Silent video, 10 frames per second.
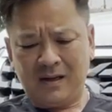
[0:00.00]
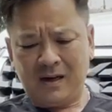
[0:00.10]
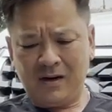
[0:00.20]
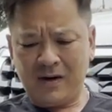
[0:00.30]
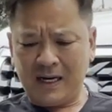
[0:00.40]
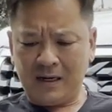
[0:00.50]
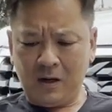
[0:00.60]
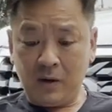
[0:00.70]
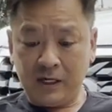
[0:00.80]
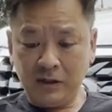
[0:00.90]
All right.
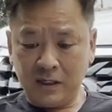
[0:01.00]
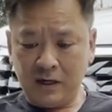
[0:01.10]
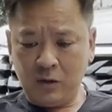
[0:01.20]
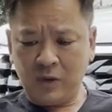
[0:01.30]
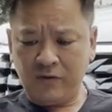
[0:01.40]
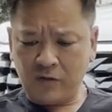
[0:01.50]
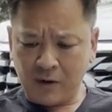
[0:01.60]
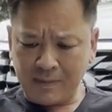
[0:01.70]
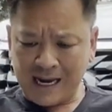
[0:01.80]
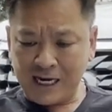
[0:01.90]
Oh, here's another one
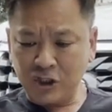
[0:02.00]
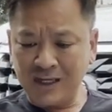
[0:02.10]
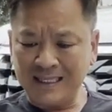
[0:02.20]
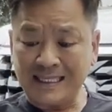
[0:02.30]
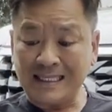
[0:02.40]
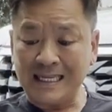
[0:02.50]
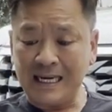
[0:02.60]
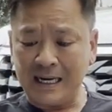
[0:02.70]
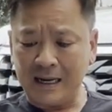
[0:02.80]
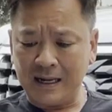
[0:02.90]
from Angela
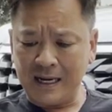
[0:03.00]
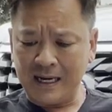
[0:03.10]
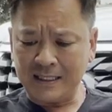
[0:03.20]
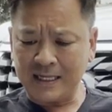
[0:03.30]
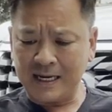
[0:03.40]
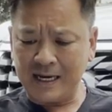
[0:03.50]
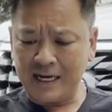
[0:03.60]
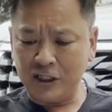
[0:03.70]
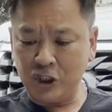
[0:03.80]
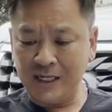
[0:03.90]
Singh, S I
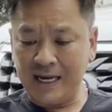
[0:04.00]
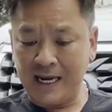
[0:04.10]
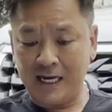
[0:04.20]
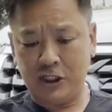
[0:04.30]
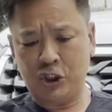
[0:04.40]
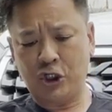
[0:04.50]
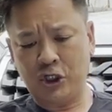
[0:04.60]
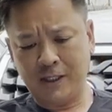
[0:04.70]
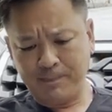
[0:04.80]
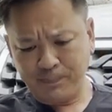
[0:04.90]
N G
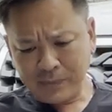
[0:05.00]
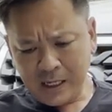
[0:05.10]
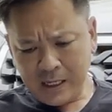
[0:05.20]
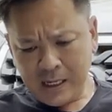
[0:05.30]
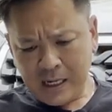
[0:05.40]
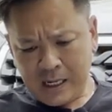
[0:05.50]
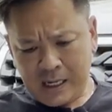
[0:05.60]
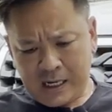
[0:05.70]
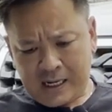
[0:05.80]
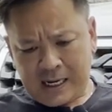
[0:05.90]
H.
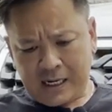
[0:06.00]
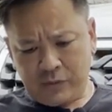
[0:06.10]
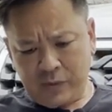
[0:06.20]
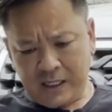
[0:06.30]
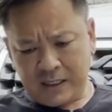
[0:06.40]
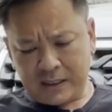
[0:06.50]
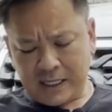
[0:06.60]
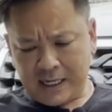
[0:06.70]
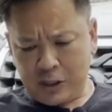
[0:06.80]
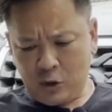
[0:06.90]
And it reads,
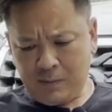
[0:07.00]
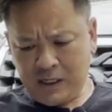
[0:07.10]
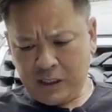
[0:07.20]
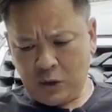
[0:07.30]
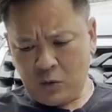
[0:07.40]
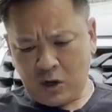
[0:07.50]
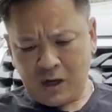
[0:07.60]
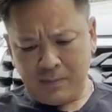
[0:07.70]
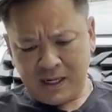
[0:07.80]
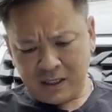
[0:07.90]
I normally don't
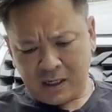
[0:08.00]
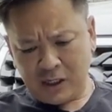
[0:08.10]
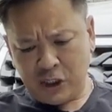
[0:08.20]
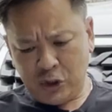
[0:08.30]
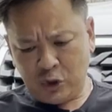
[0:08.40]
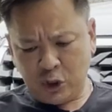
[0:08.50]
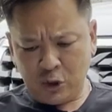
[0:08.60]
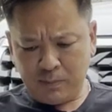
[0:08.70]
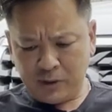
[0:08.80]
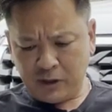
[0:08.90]
comment on
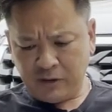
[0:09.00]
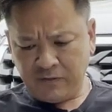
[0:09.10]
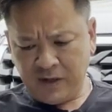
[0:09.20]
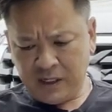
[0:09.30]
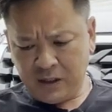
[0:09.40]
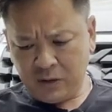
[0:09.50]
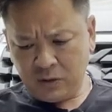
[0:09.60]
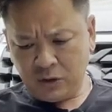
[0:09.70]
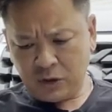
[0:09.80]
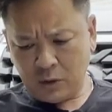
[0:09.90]
YouTube, but your
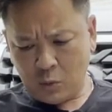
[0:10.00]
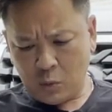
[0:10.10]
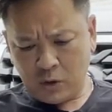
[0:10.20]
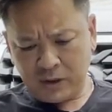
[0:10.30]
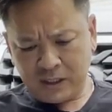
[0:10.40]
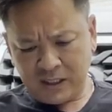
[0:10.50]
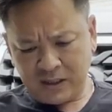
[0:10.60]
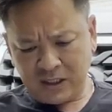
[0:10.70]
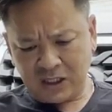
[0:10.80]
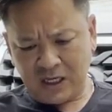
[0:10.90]
videos
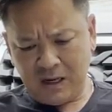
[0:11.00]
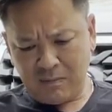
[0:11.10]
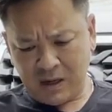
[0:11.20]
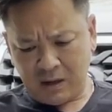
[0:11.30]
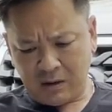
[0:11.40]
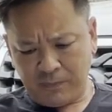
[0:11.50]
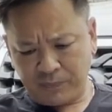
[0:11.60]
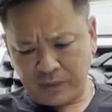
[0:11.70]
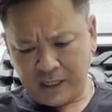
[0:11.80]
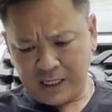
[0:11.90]
warranted this email.
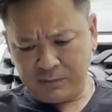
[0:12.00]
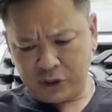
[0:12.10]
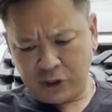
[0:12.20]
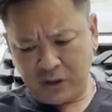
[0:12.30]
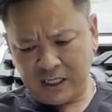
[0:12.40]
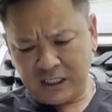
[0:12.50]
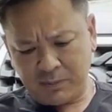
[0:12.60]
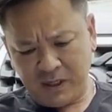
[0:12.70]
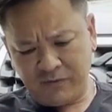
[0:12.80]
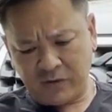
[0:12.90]
I'm sure I
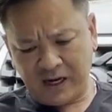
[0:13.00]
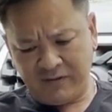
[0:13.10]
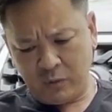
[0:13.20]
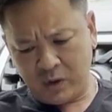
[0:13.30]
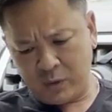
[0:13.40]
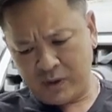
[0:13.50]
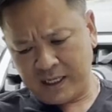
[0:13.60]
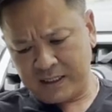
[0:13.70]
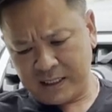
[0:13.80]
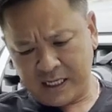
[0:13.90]
speak for everyone when
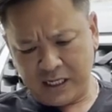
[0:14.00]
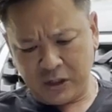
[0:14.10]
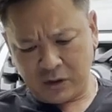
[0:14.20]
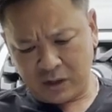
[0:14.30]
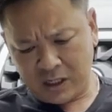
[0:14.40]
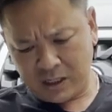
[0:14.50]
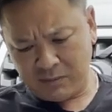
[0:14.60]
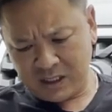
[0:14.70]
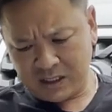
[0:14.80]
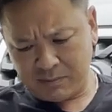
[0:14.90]
I say your
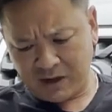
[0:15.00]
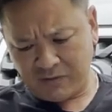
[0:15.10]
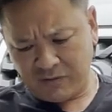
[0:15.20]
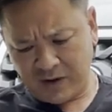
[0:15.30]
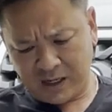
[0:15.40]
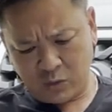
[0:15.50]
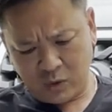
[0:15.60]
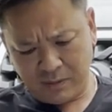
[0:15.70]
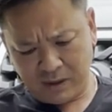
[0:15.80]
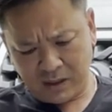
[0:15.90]
comments about fat
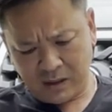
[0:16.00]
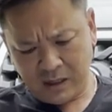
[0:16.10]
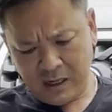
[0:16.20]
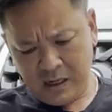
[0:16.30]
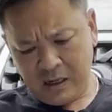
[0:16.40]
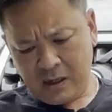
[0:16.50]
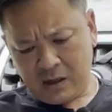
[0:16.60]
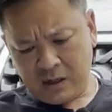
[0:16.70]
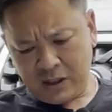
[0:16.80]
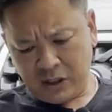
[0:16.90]
women
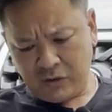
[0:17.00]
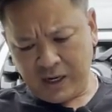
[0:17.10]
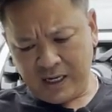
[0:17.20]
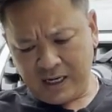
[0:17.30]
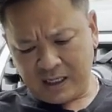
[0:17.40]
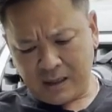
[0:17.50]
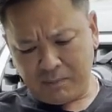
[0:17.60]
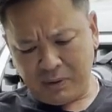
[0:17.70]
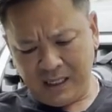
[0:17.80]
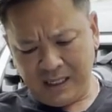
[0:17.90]
are degrading and
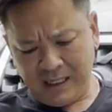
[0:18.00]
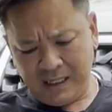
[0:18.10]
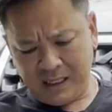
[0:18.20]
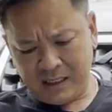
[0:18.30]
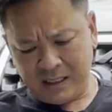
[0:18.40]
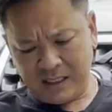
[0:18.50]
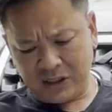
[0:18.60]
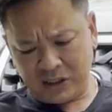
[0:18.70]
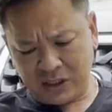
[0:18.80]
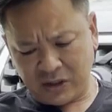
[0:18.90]
completely
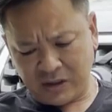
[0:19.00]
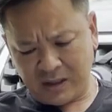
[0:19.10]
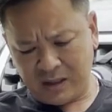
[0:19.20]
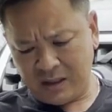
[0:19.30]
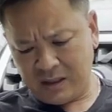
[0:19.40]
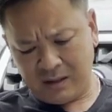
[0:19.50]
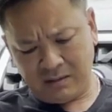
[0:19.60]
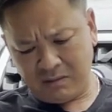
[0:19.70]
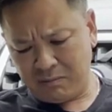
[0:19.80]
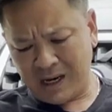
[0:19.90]

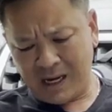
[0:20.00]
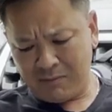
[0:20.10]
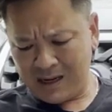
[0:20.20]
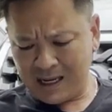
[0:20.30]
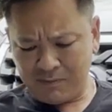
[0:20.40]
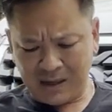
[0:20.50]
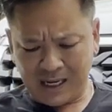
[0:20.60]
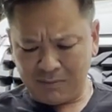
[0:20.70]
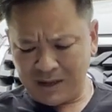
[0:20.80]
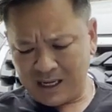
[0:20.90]
unnecessary. Blah, blah,
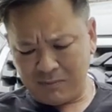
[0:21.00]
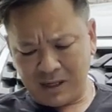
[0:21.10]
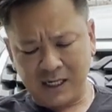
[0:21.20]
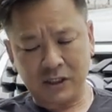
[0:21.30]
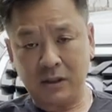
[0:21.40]
blah, blah, blah.